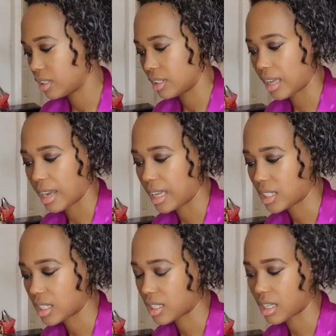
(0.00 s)
Like,
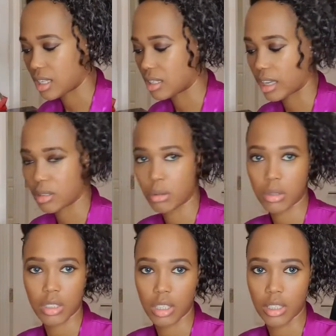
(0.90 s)
lashes is
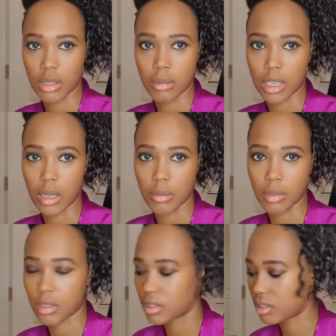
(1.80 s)
exhausting
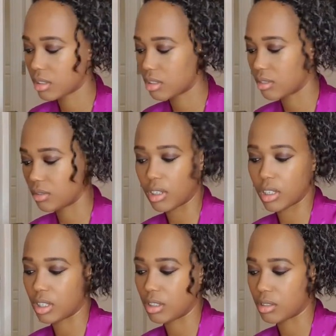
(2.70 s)
sometimes.
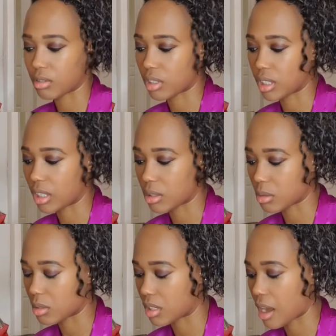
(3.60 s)
It is really
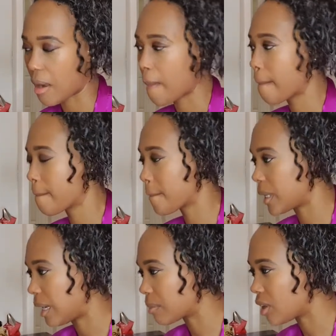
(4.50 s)
exhausting.
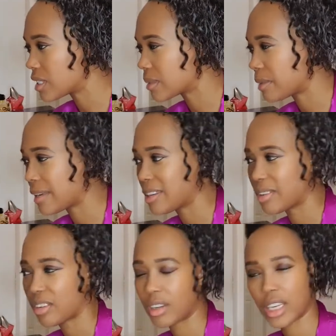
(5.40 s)
But I'm contemplating
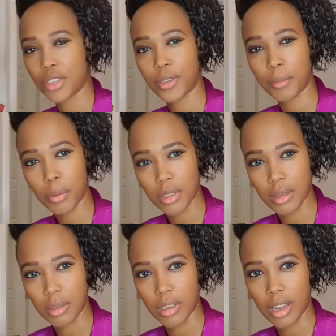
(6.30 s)
whether or not I should put
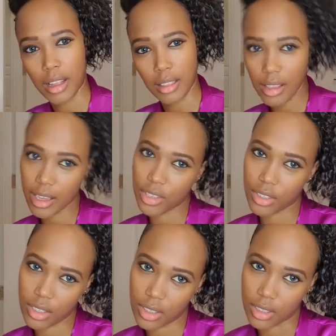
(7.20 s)
some on. And I think I
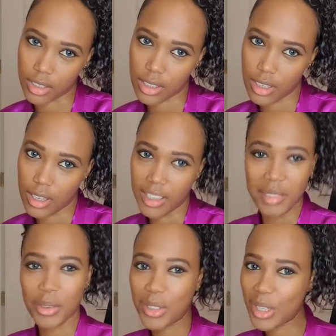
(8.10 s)
should.
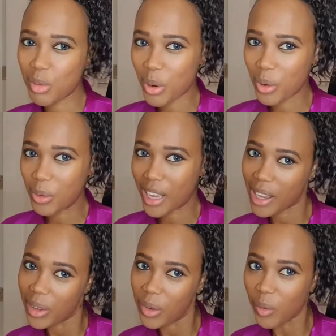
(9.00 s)
Because since we're going all
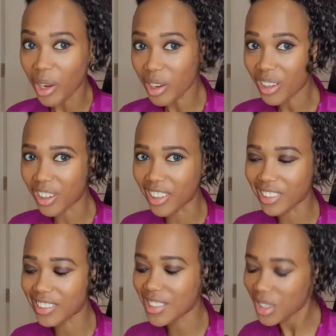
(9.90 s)
out, why not?
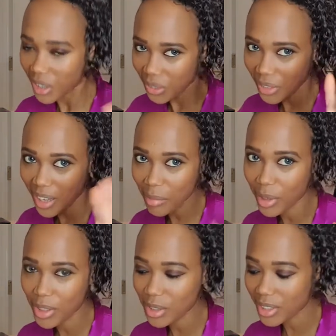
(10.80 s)
So I'm
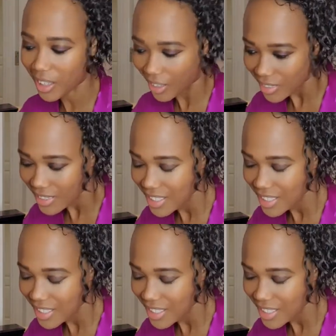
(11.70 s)
going to do that.